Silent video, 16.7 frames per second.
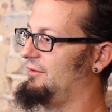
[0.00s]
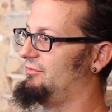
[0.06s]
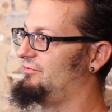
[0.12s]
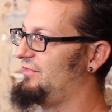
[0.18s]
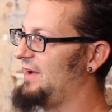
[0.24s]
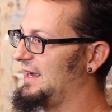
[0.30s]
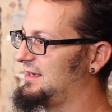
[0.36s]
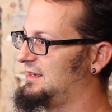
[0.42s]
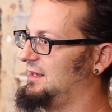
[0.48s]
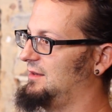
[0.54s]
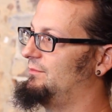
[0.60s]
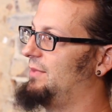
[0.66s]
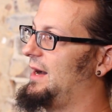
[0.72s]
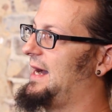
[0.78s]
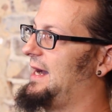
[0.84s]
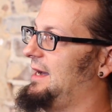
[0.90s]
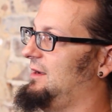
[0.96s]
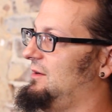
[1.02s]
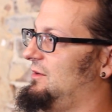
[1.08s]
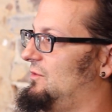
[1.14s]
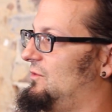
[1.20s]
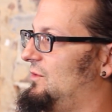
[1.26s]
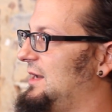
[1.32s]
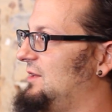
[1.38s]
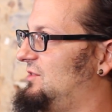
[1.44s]
affected by
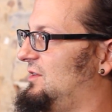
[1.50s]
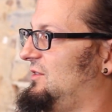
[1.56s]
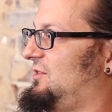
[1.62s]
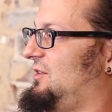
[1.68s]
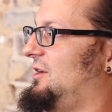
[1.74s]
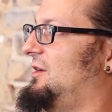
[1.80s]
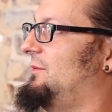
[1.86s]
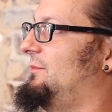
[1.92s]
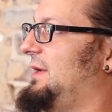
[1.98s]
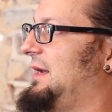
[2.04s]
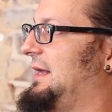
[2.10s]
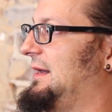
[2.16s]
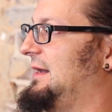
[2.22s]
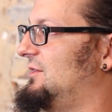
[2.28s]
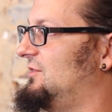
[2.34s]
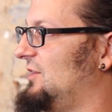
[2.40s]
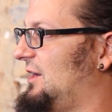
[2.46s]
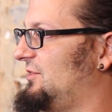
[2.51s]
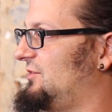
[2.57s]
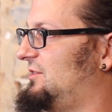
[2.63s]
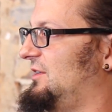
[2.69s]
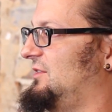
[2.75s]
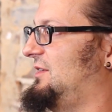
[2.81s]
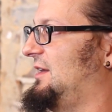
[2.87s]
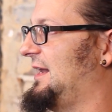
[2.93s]
racism and
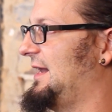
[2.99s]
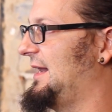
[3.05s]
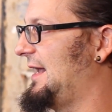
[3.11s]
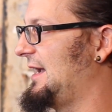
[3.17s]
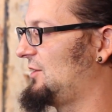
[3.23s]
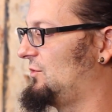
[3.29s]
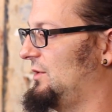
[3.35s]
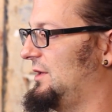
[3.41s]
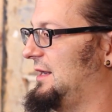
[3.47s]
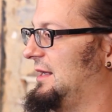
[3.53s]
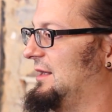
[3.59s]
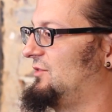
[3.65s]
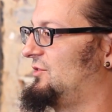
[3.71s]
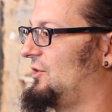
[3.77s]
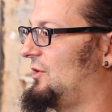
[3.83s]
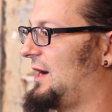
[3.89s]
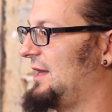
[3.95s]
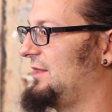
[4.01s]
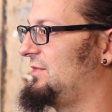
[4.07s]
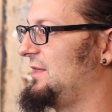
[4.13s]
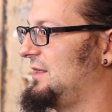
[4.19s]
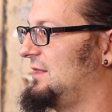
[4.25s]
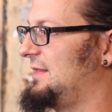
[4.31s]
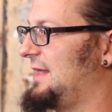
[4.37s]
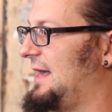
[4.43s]
injustice and inequity. And so I think